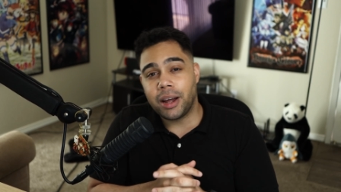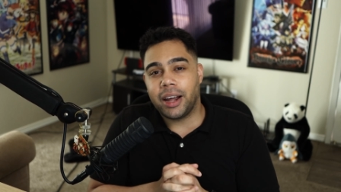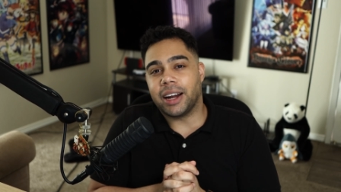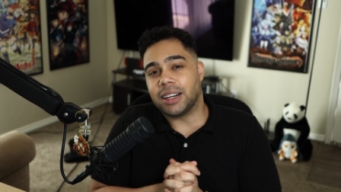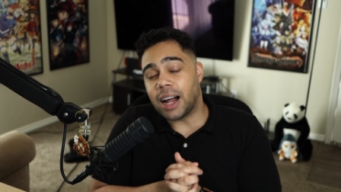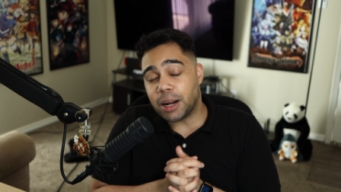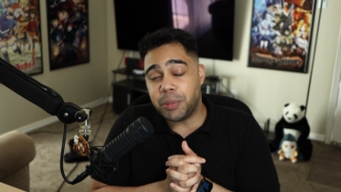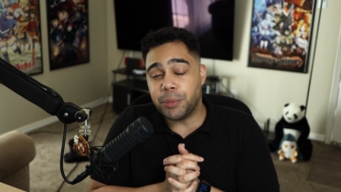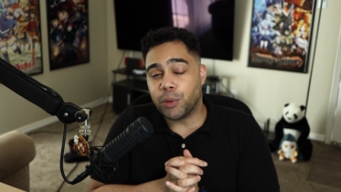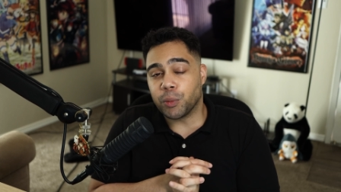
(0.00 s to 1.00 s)
and a lot of
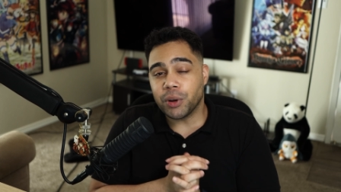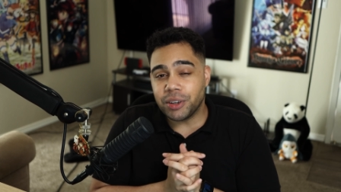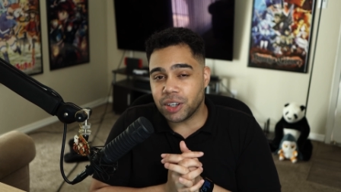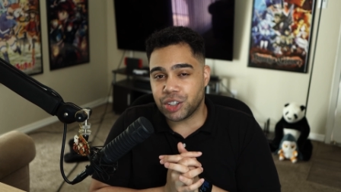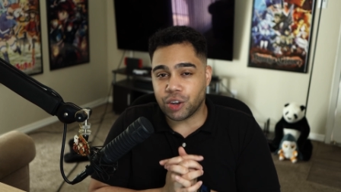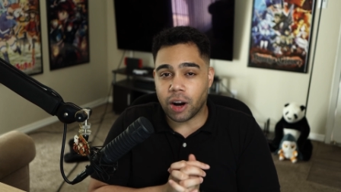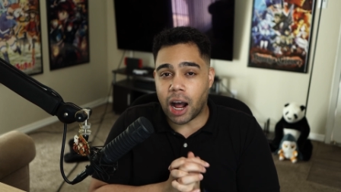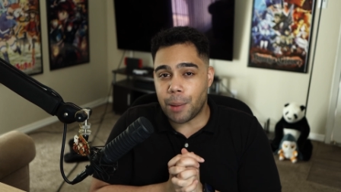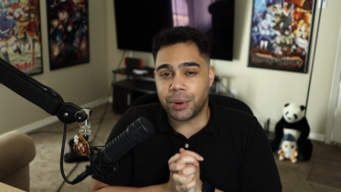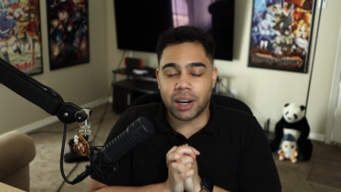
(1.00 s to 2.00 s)
people are really going to start
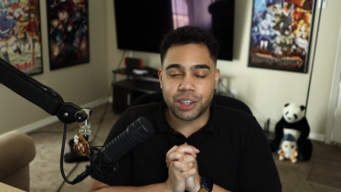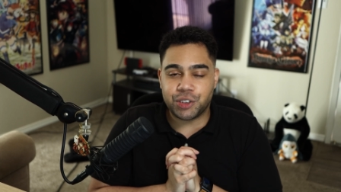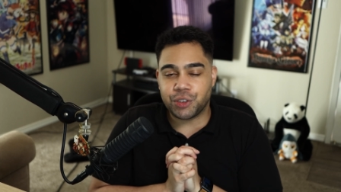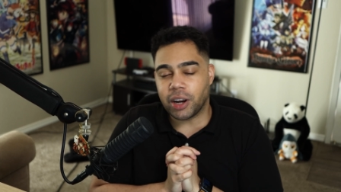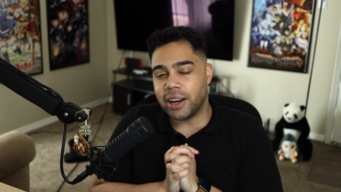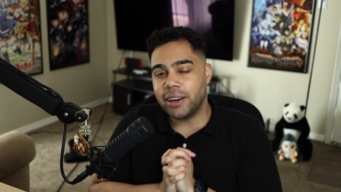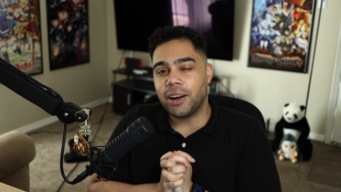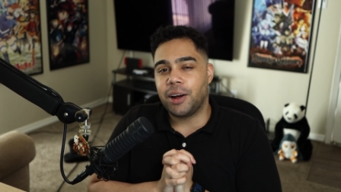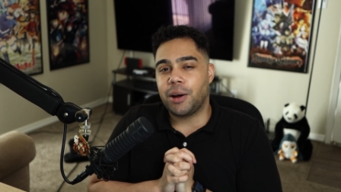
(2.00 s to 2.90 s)
hopping on this train.